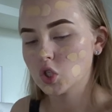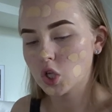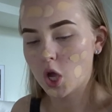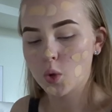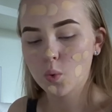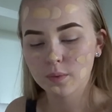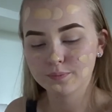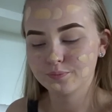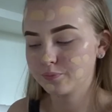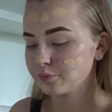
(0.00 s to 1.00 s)
so,
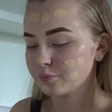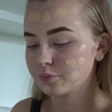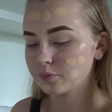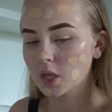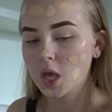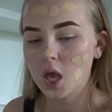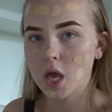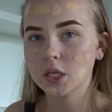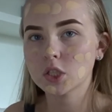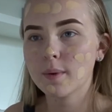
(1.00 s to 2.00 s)

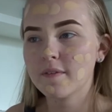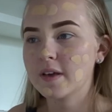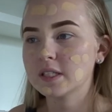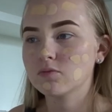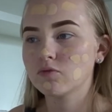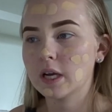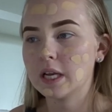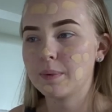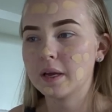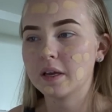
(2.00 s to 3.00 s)
and it's like my face is
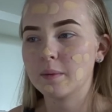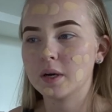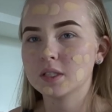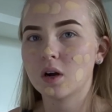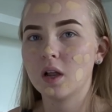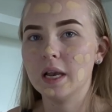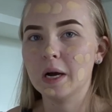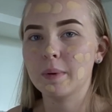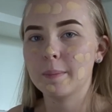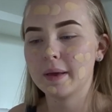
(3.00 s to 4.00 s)
really pinky, but it's got a
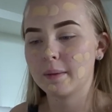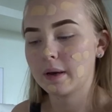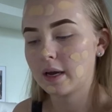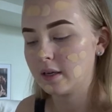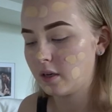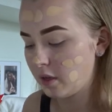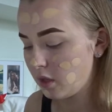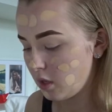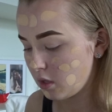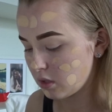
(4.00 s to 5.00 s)
little bit of pink behind it,
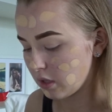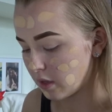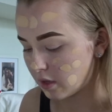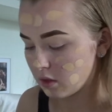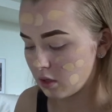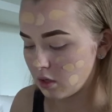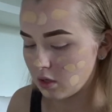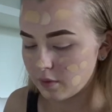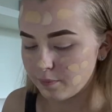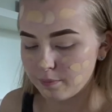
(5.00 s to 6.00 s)
so I like
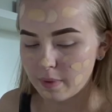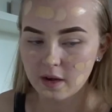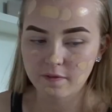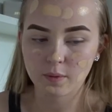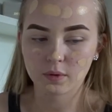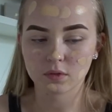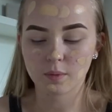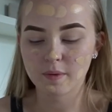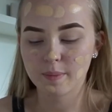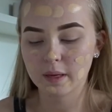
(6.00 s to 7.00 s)
the Benefit one's
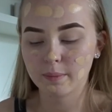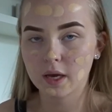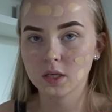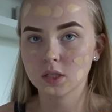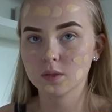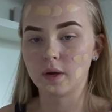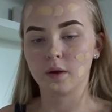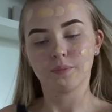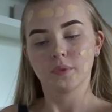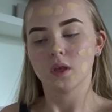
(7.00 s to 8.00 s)
got a bit of pink behind it as
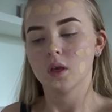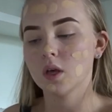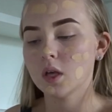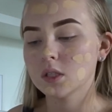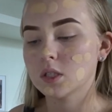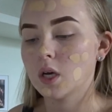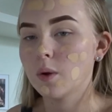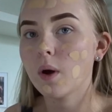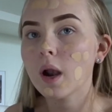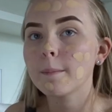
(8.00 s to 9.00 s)
well.
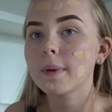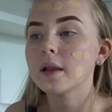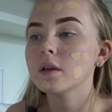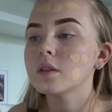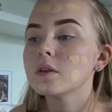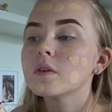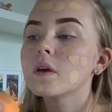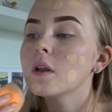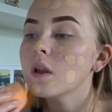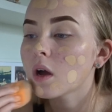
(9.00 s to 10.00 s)
So while I'm blending this
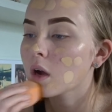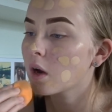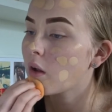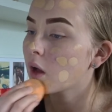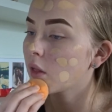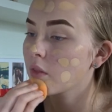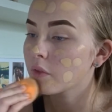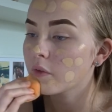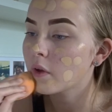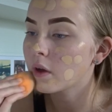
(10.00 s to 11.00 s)
in, I'm going to
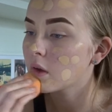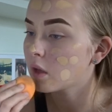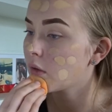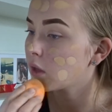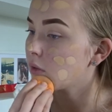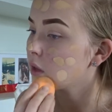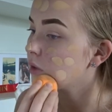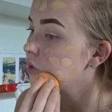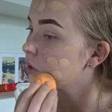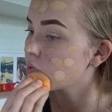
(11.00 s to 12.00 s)
answer
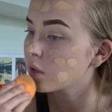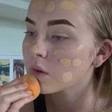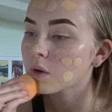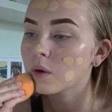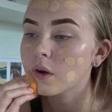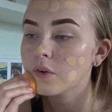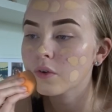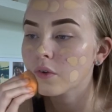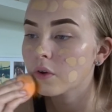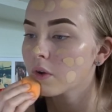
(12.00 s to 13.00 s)
another
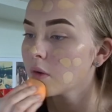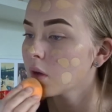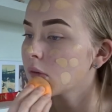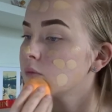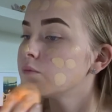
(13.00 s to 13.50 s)
question.